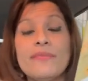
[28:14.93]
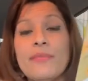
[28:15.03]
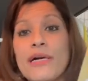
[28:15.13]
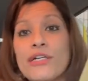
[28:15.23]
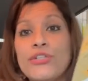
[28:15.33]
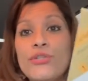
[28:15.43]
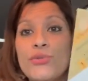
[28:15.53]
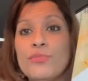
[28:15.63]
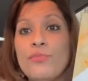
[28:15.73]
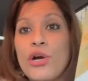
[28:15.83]
Am I going to
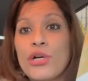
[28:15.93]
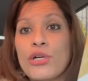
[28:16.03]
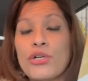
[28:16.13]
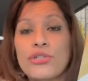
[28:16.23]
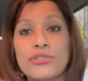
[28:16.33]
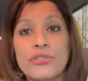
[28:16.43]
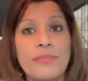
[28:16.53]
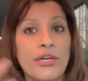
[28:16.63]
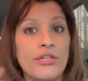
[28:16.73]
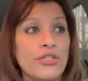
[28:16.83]
use markers?
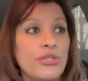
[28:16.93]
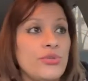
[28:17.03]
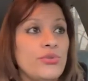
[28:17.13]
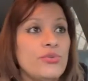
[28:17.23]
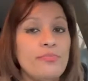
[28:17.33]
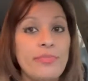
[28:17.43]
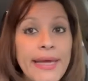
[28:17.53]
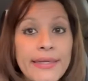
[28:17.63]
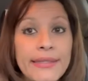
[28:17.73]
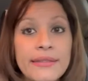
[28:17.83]
Am I going to use
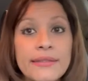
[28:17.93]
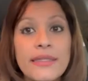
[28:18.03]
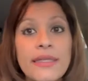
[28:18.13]
paint.